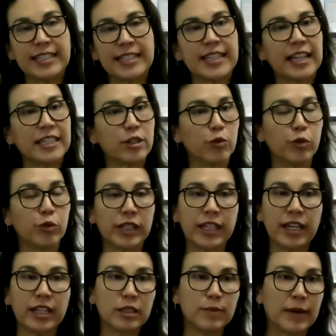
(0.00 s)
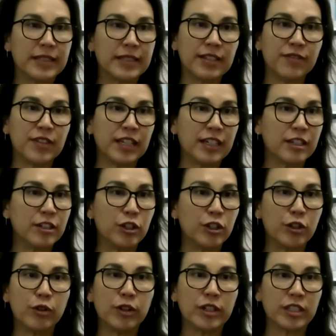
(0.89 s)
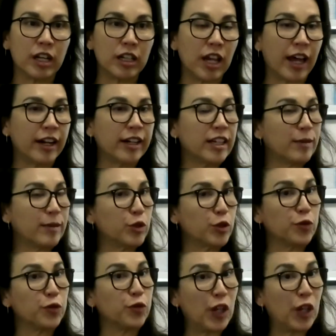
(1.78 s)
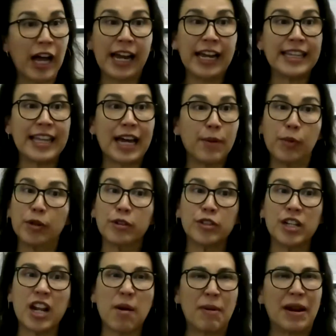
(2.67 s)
That's a really expensive thing to do, because a lot of times you're flying that person up.